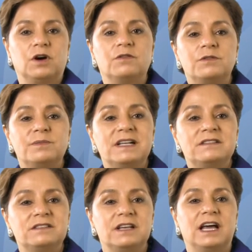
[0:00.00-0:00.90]

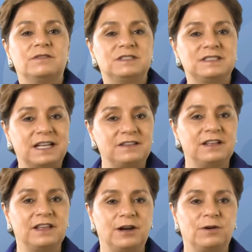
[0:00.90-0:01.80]
Governments have set
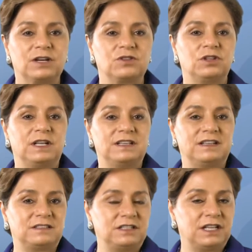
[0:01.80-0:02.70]
the direction and
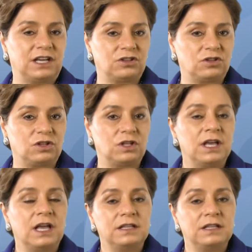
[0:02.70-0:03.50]
destination.